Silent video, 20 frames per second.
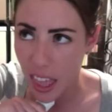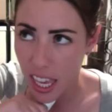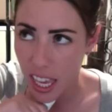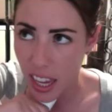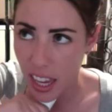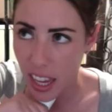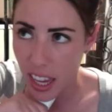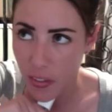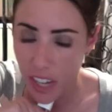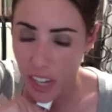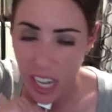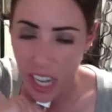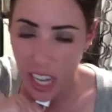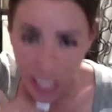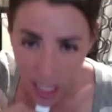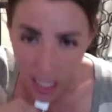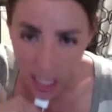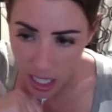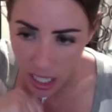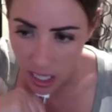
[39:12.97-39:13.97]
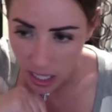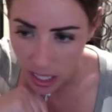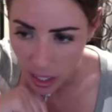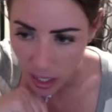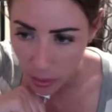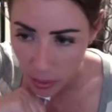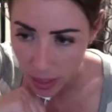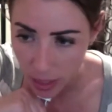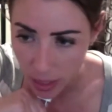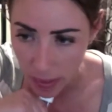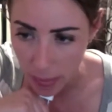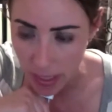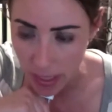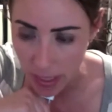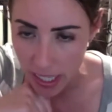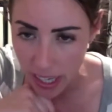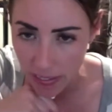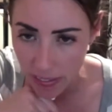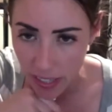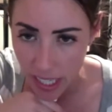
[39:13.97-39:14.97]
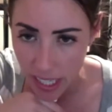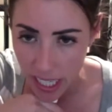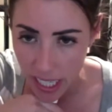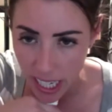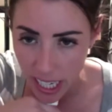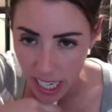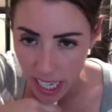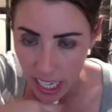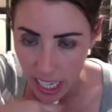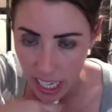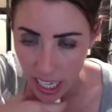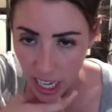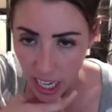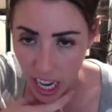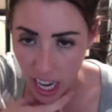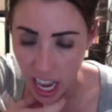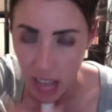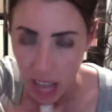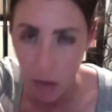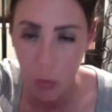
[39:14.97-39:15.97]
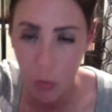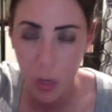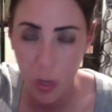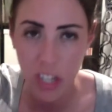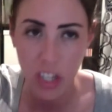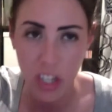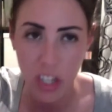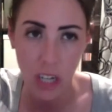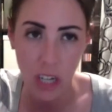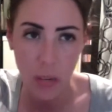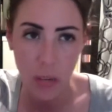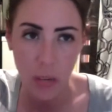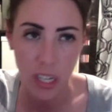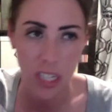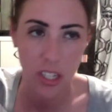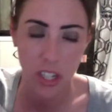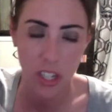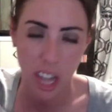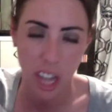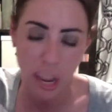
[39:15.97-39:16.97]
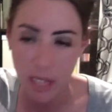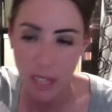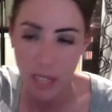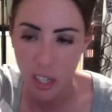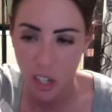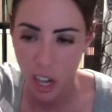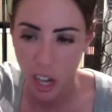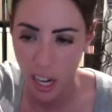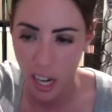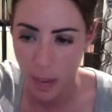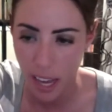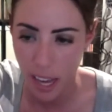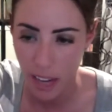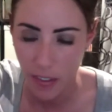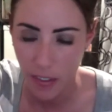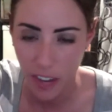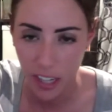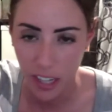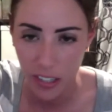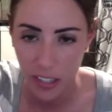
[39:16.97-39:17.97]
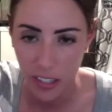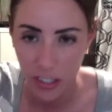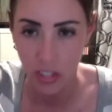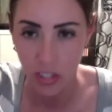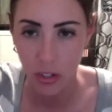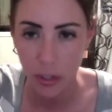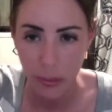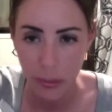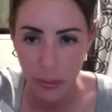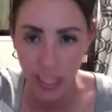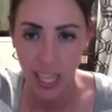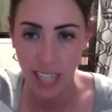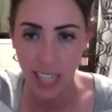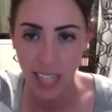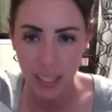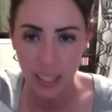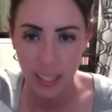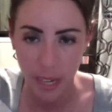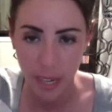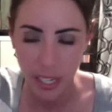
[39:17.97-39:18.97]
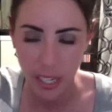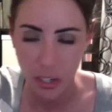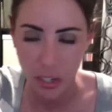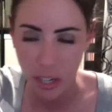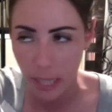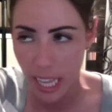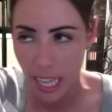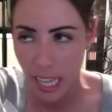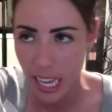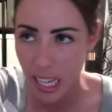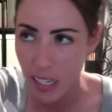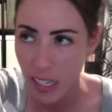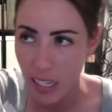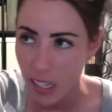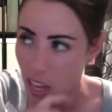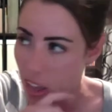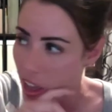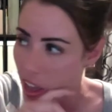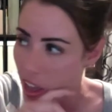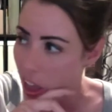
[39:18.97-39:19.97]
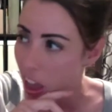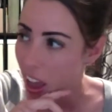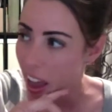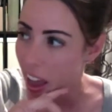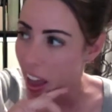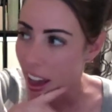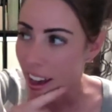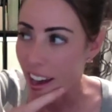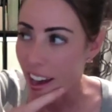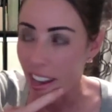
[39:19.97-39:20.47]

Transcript: think Vanessa is going to win BB17. I wish it was James and Johnny Mac final 2, but that's in my dreamland. I